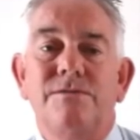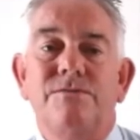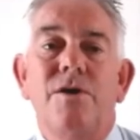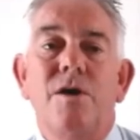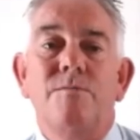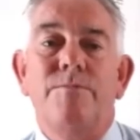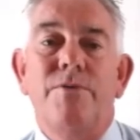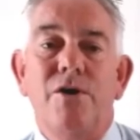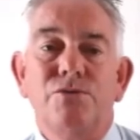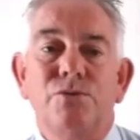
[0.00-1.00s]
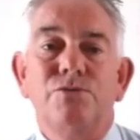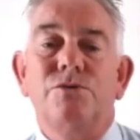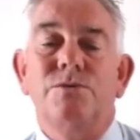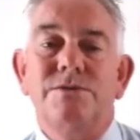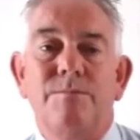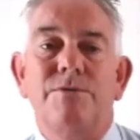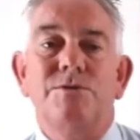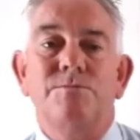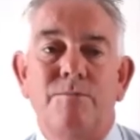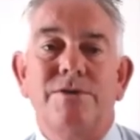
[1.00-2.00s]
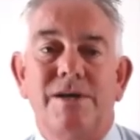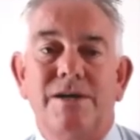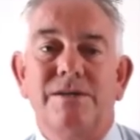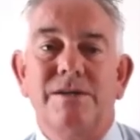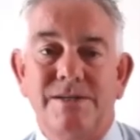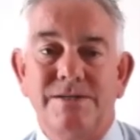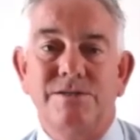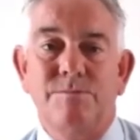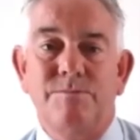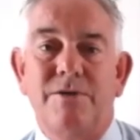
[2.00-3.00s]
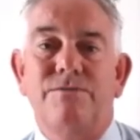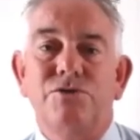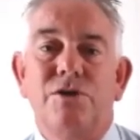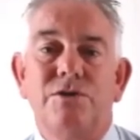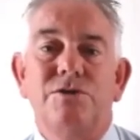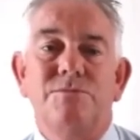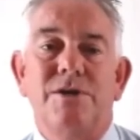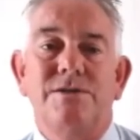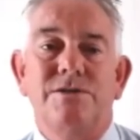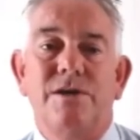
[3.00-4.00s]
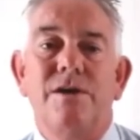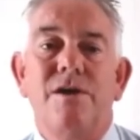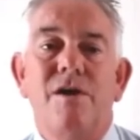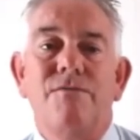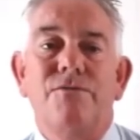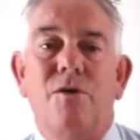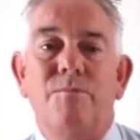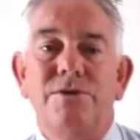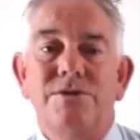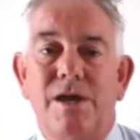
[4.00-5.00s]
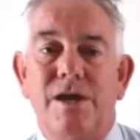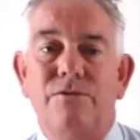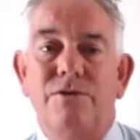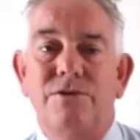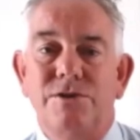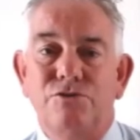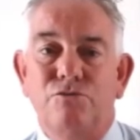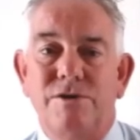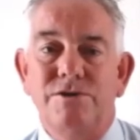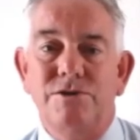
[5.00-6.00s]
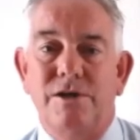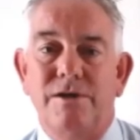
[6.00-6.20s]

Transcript: proposals to establish public access to beneficial ownership data of companies held on a central register,